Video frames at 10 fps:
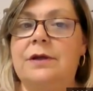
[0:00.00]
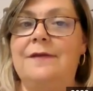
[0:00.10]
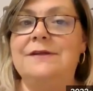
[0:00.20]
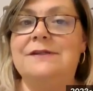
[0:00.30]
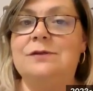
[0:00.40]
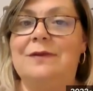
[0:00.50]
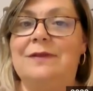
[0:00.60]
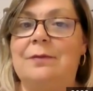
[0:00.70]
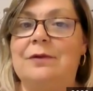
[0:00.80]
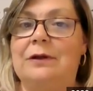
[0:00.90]
And this is
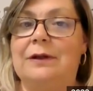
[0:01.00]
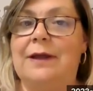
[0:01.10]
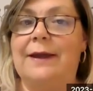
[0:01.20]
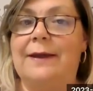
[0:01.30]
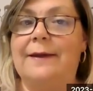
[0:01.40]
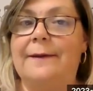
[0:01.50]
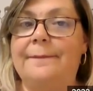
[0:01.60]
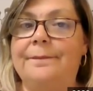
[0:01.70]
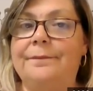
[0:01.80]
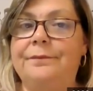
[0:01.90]
what they would look like.
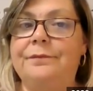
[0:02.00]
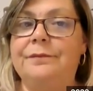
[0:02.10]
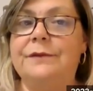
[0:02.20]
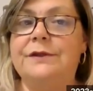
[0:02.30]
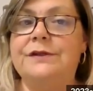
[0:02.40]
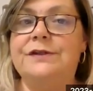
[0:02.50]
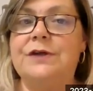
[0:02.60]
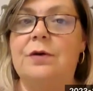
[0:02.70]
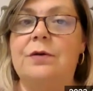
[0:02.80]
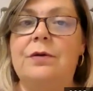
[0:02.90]

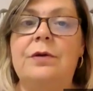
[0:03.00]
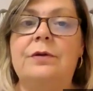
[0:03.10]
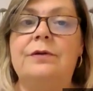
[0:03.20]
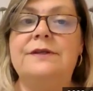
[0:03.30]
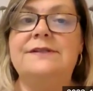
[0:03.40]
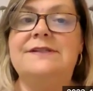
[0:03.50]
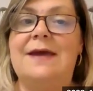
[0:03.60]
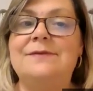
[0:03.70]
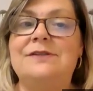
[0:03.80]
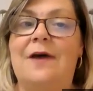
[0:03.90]
So the
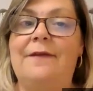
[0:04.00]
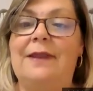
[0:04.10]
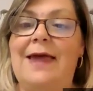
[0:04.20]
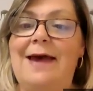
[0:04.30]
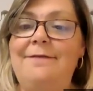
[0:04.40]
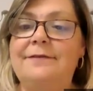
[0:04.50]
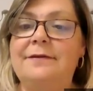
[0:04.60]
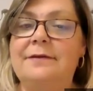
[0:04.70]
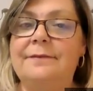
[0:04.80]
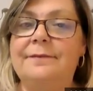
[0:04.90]
stem's on the
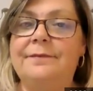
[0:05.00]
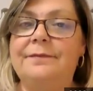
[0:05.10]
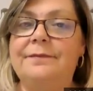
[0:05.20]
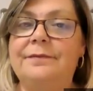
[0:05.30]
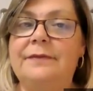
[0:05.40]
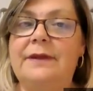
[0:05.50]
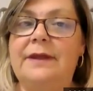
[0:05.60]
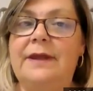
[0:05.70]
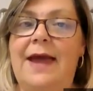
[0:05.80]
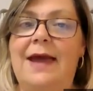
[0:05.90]
left,
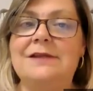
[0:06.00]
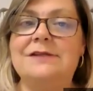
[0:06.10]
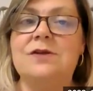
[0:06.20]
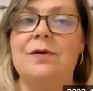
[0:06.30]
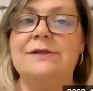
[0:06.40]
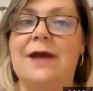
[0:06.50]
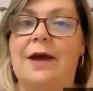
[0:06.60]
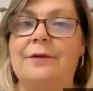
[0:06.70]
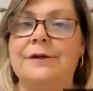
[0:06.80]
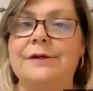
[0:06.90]
and it's going
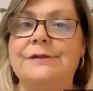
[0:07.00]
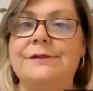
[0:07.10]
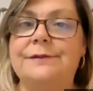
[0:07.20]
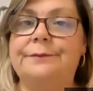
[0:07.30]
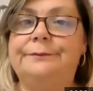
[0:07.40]
downwards.